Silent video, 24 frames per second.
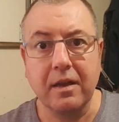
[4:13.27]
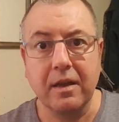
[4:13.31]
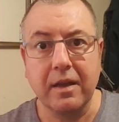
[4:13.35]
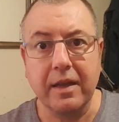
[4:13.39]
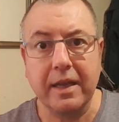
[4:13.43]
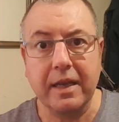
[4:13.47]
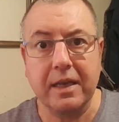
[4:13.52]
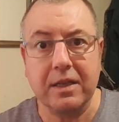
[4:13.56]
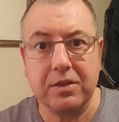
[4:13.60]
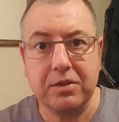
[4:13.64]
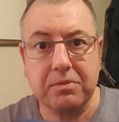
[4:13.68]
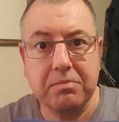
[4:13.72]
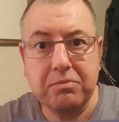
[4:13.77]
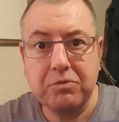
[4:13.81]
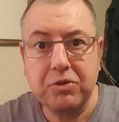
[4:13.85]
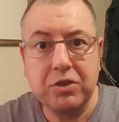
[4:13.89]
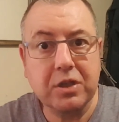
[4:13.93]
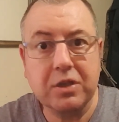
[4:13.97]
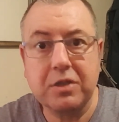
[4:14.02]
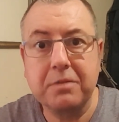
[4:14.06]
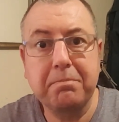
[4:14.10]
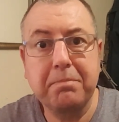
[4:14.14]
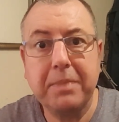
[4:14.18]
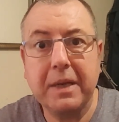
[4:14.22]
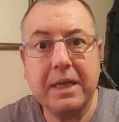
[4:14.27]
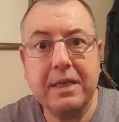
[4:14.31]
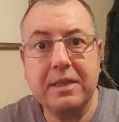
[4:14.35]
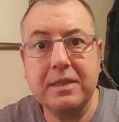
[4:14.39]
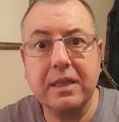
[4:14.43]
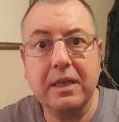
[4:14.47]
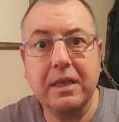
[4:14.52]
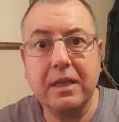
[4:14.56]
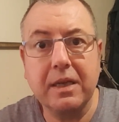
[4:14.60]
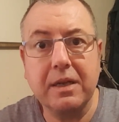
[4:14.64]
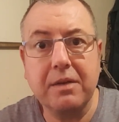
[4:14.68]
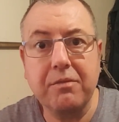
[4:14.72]
It's just
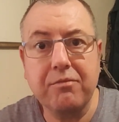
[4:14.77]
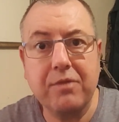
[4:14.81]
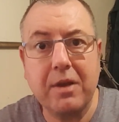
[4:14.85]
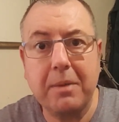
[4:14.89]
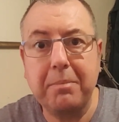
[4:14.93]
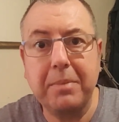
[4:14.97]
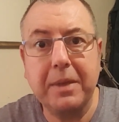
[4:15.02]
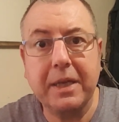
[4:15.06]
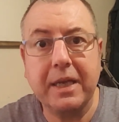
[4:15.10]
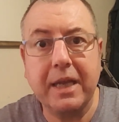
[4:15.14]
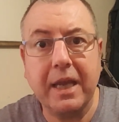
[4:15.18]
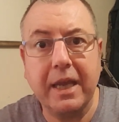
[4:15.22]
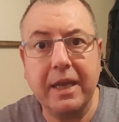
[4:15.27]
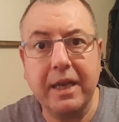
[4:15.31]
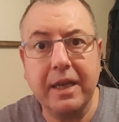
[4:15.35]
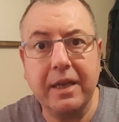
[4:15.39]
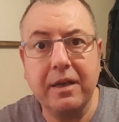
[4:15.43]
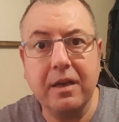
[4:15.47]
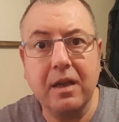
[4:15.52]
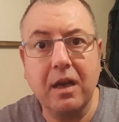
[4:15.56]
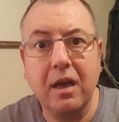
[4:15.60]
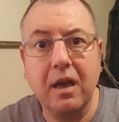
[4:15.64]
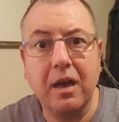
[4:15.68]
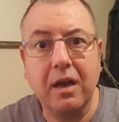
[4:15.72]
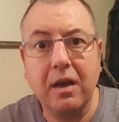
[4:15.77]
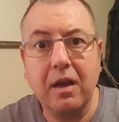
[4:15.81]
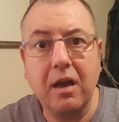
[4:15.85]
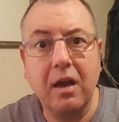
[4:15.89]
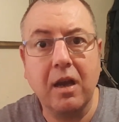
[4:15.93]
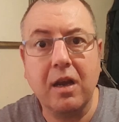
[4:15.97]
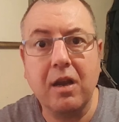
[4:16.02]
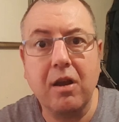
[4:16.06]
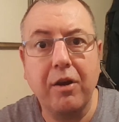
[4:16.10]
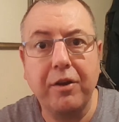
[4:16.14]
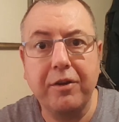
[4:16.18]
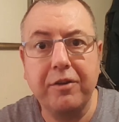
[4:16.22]
basically replicating a
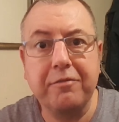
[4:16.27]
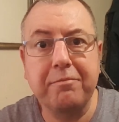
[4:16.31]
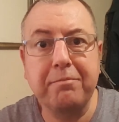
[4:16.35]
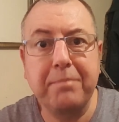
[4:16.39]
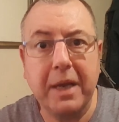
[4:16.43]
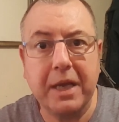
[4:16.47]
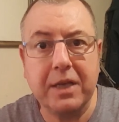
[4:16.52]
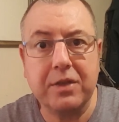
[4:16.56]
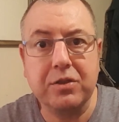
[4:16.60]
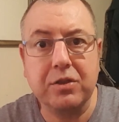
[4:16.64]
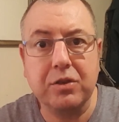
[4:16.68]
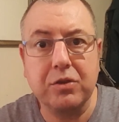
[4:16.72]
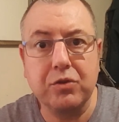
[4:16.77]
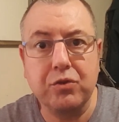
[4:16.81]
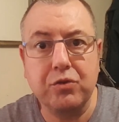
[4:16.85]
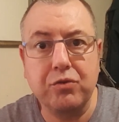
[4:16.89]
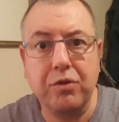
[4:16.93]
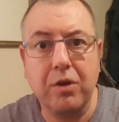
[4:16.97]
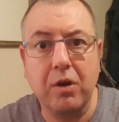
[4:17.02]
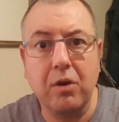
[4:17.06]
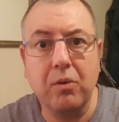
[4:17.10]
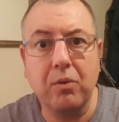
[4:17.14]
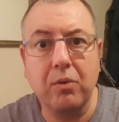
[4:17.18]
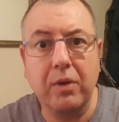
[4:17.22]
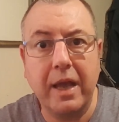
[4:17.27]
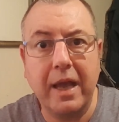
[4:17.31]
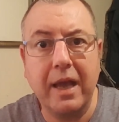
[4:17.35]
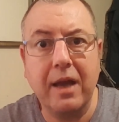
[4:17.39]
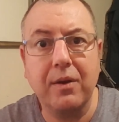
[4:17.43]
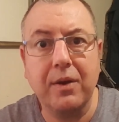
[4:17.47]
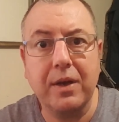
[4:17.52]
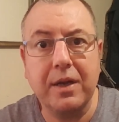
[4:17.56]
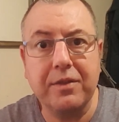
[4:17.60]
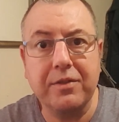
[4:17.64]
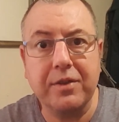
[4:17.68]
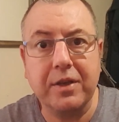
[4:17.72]
kind of pest control
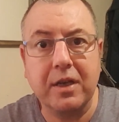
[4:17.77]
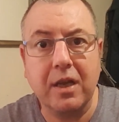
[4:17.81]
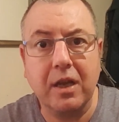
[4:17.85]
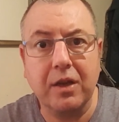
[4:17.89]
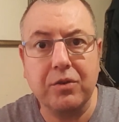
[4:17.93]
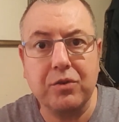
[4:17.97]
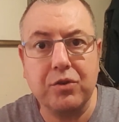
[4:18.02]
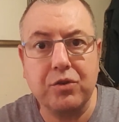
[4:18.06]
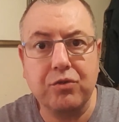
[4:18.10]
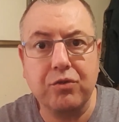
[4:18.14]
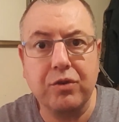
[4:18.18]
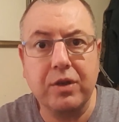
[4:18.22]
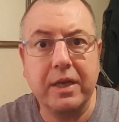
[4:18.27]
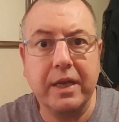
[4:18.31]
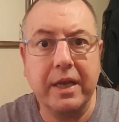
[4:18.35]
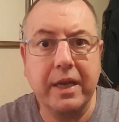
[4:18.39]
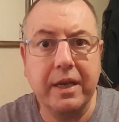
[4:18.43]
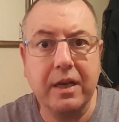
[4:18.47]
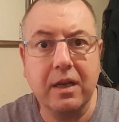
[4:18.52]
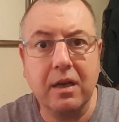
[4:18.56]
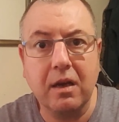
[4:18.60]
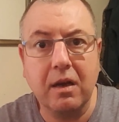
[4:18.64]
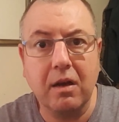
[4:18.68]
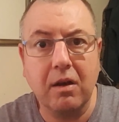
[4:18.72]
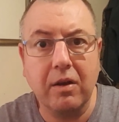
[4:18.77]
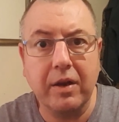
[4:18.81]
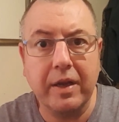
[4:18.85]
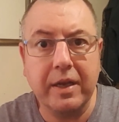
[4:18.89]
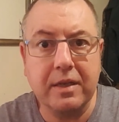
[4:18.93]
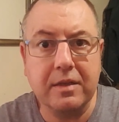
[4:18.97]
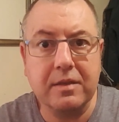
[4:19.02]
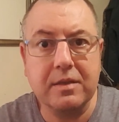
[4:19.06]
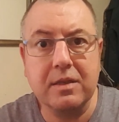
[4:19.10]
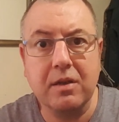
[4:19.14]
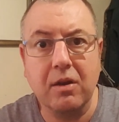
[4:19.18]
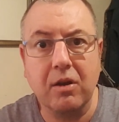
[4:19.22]
out in the country in a
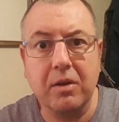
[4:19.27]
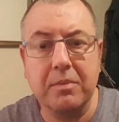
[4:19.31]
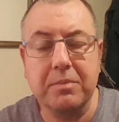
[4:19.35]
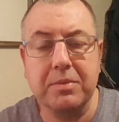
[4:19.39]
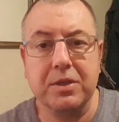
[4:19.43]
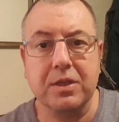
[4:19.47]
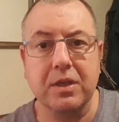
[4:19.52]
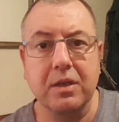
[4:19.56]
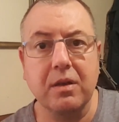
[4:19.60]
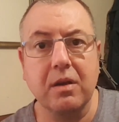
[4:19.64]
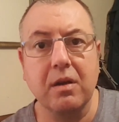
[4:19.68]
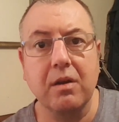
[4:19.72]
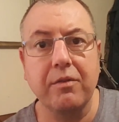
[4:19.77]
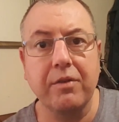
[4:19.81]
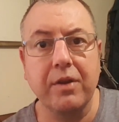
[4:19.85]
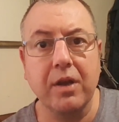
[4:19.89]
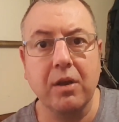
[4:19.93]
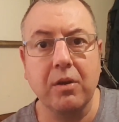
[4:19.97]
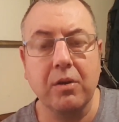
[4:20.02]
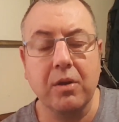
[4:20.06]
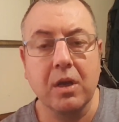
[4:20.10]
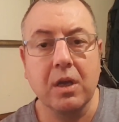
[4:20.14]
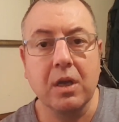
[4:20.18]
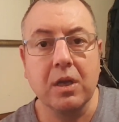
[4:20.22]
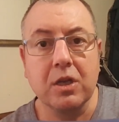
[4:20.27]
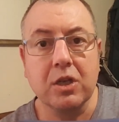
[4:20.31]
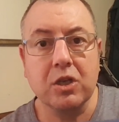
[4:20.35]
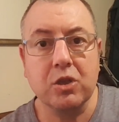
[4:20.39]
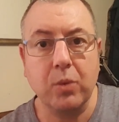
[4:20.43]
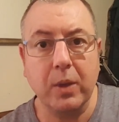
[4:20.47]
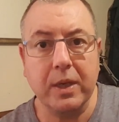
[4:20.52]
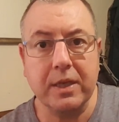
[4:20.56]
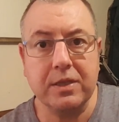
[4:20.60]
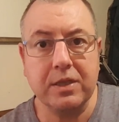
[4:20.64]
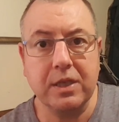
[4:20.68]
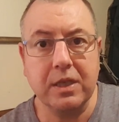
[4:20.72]
hide type scenario.
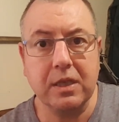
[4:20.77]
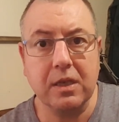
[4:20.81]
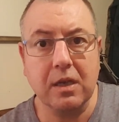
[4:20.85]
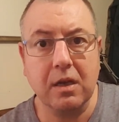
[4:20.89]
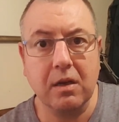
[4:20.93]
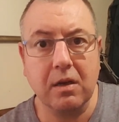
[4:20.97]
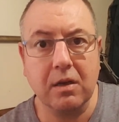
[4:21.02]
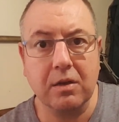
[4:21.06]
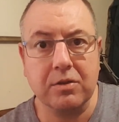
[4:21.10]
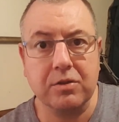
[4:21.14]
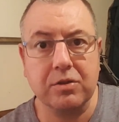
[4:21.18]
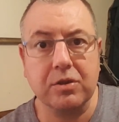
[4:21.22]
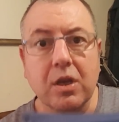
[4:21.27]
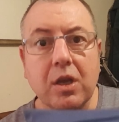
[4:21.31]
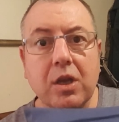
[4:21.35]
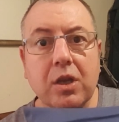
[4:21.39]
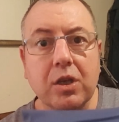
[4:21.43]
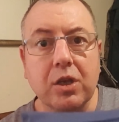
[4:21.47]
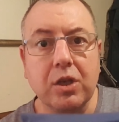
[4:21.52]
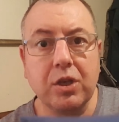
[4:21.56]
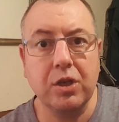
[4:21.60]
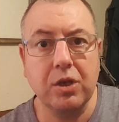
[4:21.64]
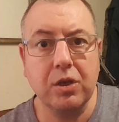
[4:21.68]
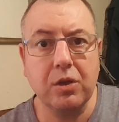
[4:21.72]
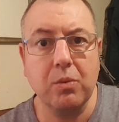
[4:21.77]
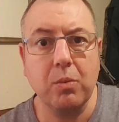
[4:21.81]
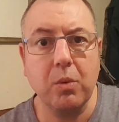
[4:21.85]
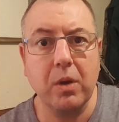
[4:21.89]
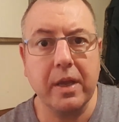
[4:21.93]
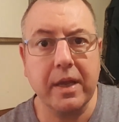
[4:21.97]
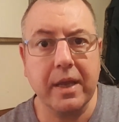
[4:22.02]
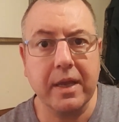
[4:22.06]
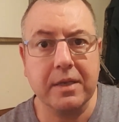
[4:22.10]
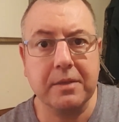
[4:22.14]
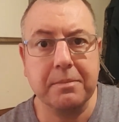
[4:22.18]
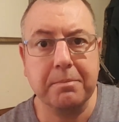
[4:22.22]
20 yards,
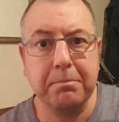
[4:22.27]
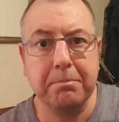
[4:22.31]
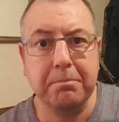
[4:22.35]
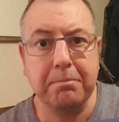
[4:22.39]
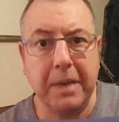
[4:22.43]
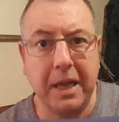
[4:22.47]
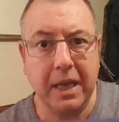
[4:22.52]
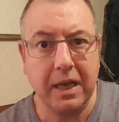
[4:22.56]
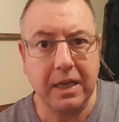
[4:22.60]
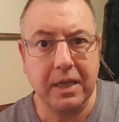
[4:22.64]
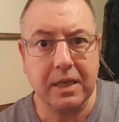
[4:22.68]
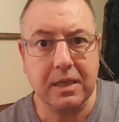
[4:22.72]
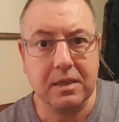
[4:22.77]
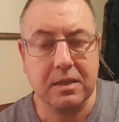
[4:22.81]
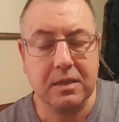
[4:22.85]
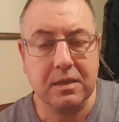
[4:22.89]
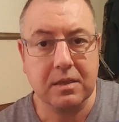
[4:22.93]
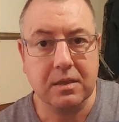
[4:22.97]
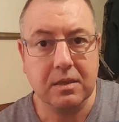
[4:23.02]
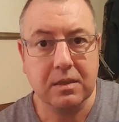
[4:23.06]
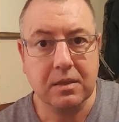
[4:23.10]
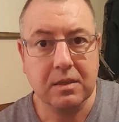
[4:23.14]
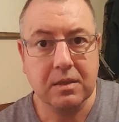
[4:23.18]
QYS pellets,